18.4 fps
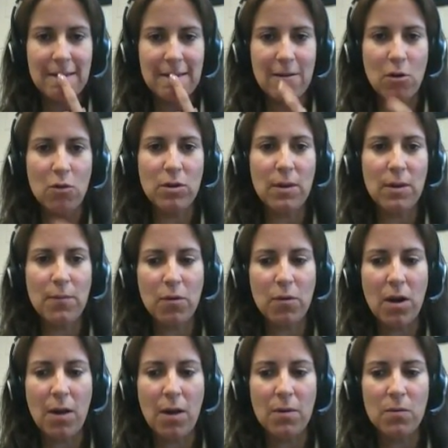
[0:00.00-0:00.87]
The only
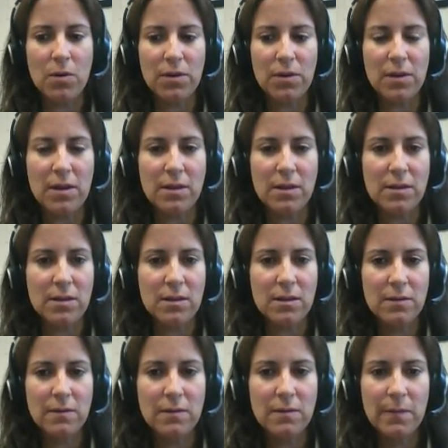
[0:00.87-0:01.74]
problem with this
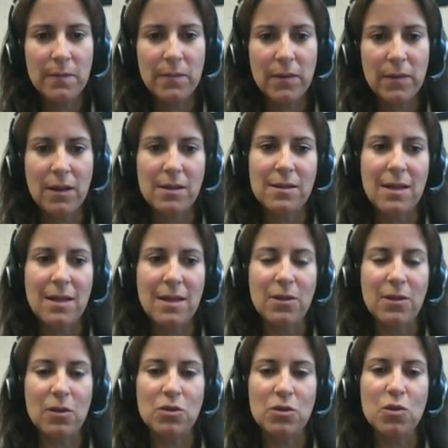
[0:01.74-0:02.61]
is that
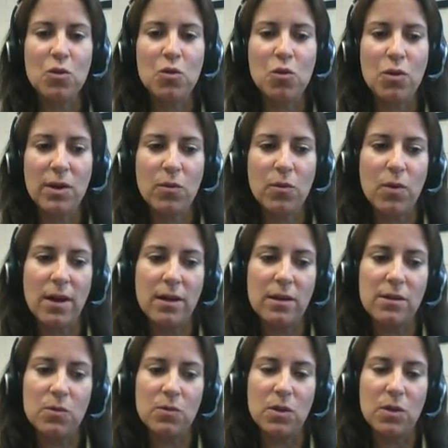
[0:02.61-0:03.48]
there's no quick way
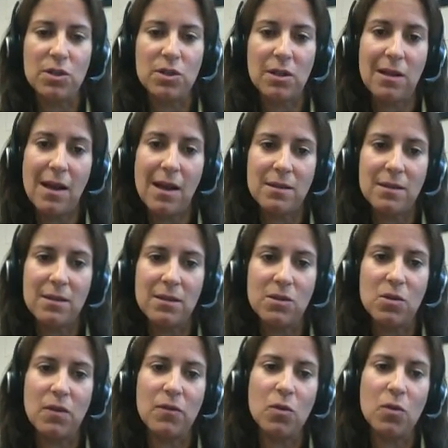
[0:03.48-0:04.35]
to switch classes.
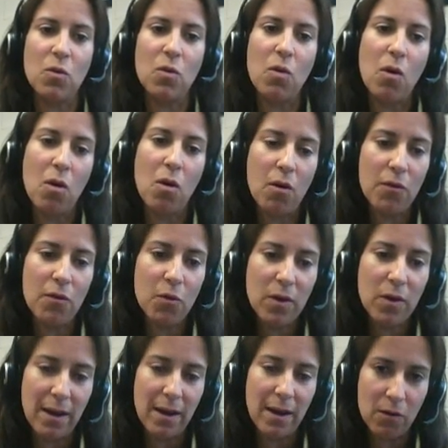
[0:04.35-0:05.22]
You have to go all the
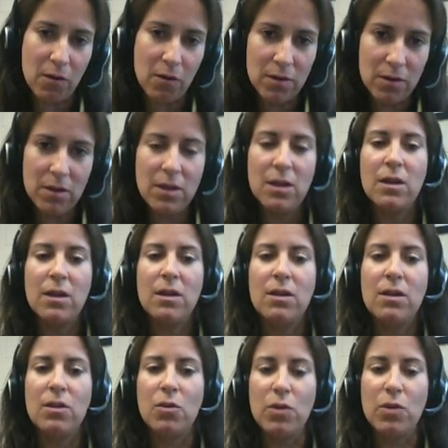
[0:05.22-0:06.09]
way out,
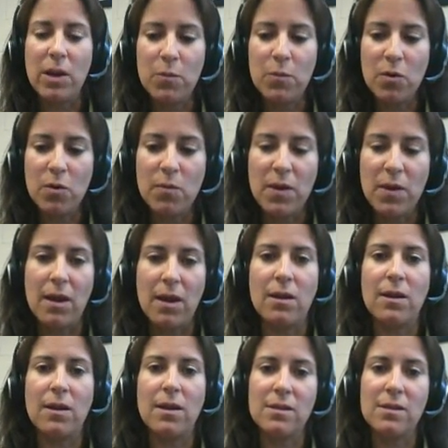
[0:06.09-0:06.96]
gradebook
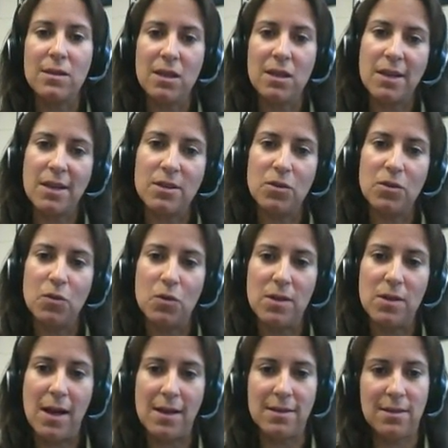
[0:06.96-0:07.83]
main, and select a new
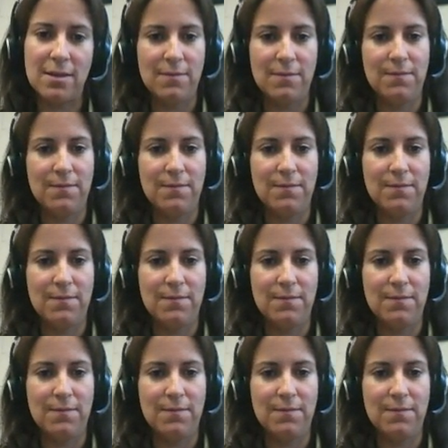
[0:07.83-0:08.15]
class.